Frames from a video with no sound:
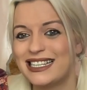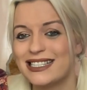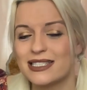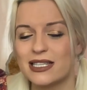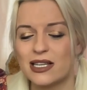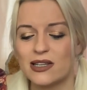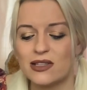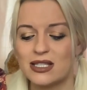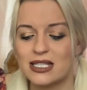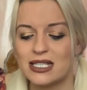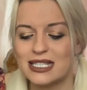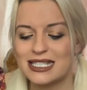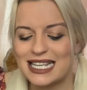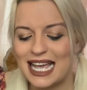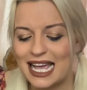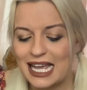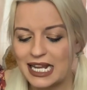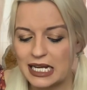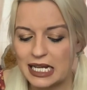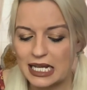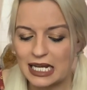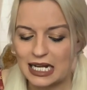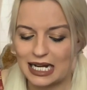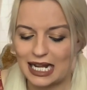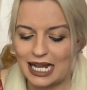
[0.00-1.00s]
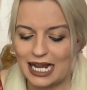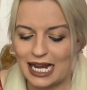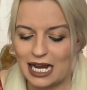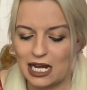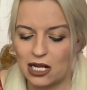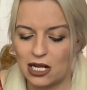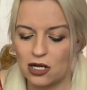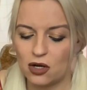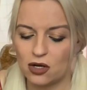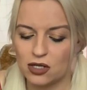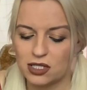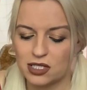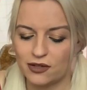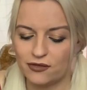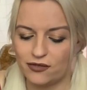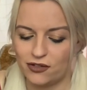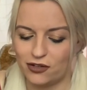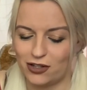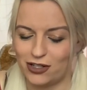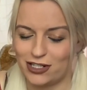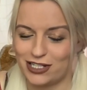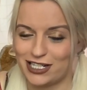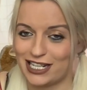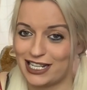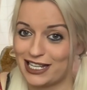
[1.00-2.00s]
So technically not
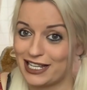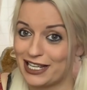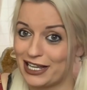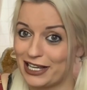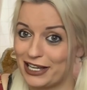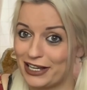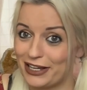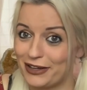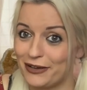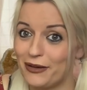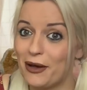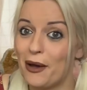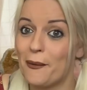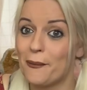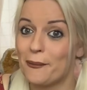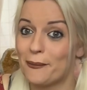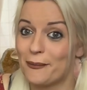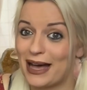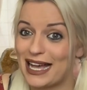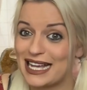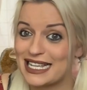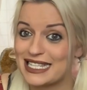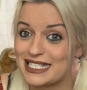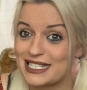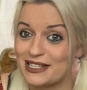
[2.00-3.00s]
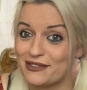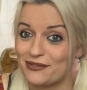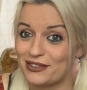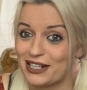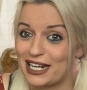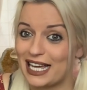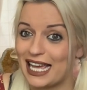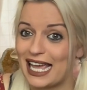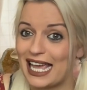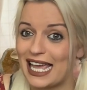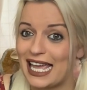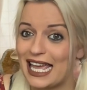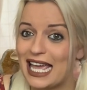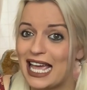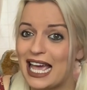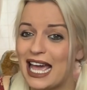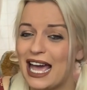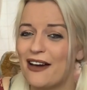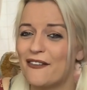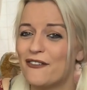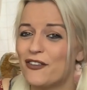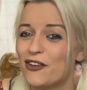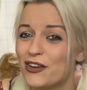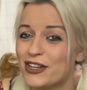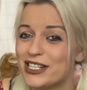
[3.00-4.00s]
avoiding you massively,
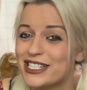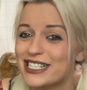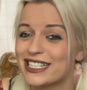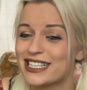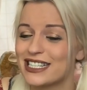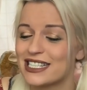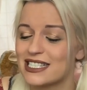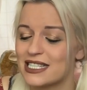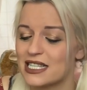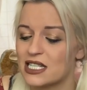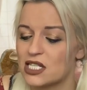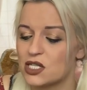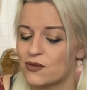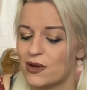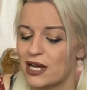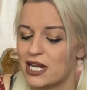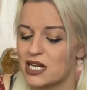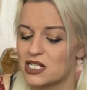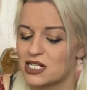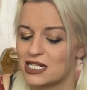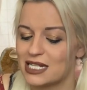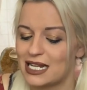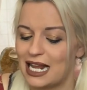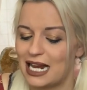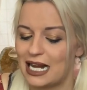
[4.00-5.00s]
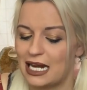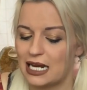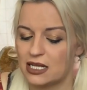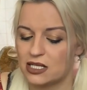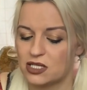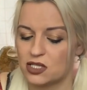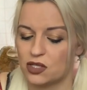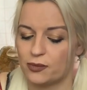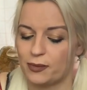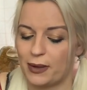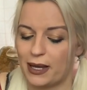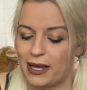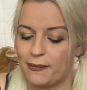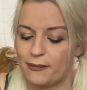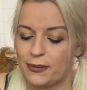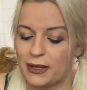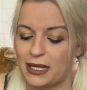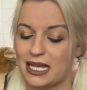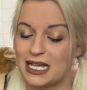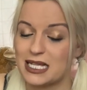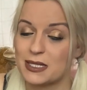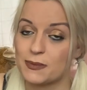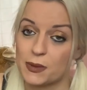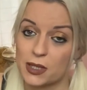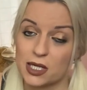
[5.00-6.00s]
avoiding the situation a little bit, but
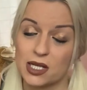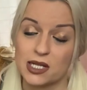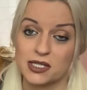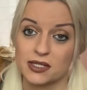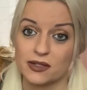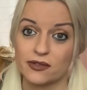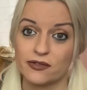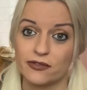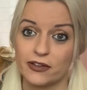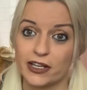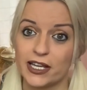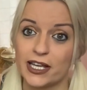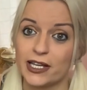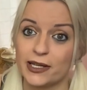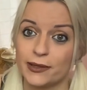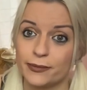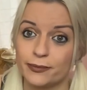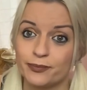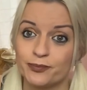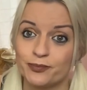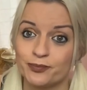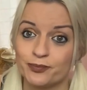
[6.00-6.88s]
it's because of fear.